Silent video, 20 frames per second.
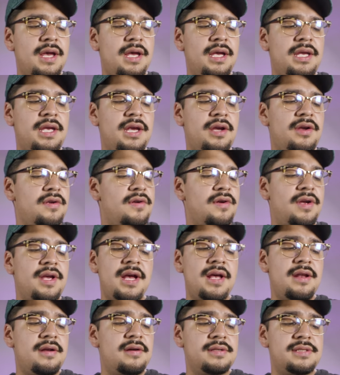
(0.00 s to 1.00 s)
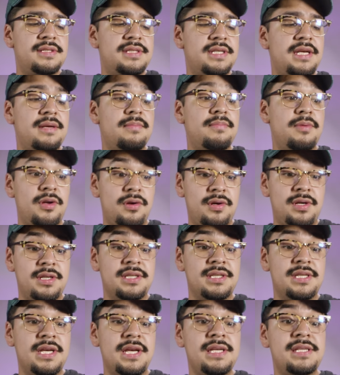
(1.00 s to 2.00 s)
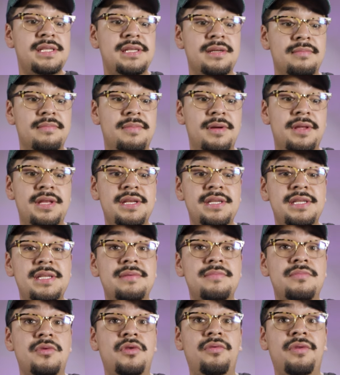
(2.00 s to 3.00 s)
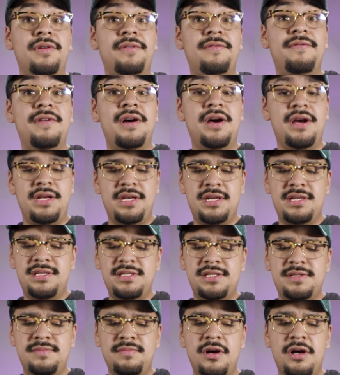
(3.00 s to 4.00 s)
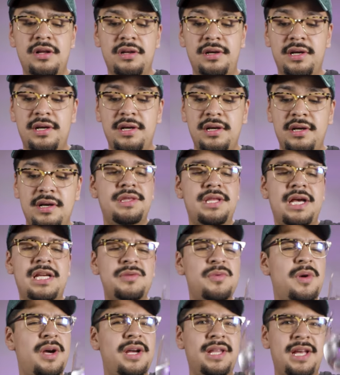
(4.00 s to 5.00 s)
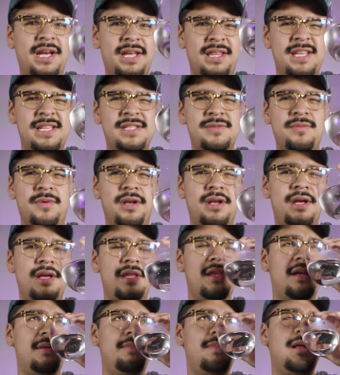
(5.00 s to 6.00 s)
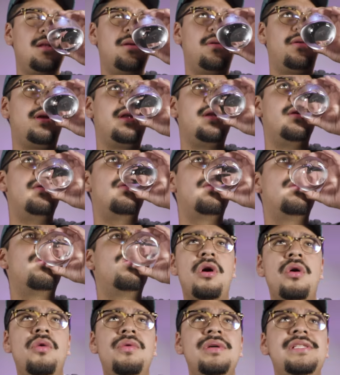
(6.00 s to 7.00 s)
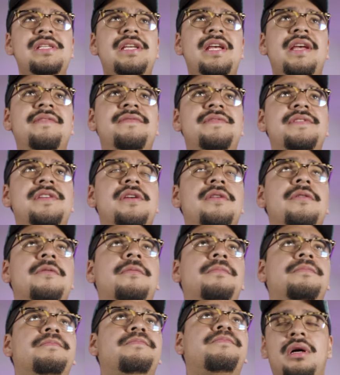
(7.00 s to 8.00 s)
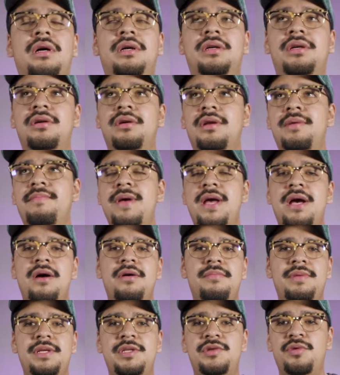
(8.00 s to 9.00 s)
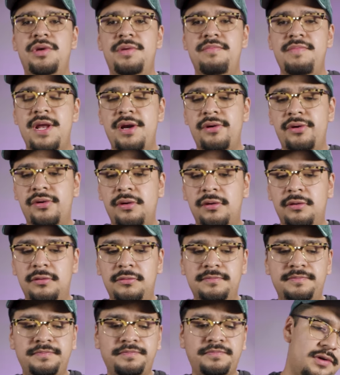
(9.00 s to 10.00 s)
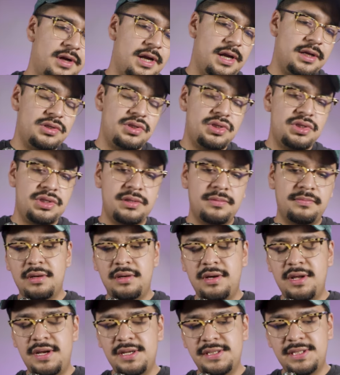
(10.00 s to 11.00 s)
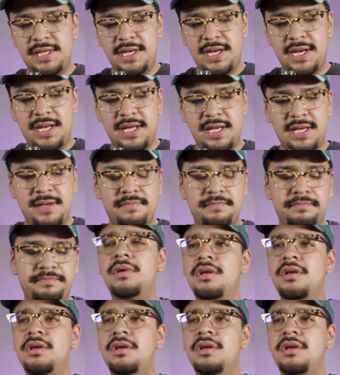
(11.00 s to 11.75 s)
Here you cannot see, but you can taste them, but this is more refined, it's smaller. That's why I like this one. I think Pellegrino always gives you a good amount between mineral, fresh, good acidity.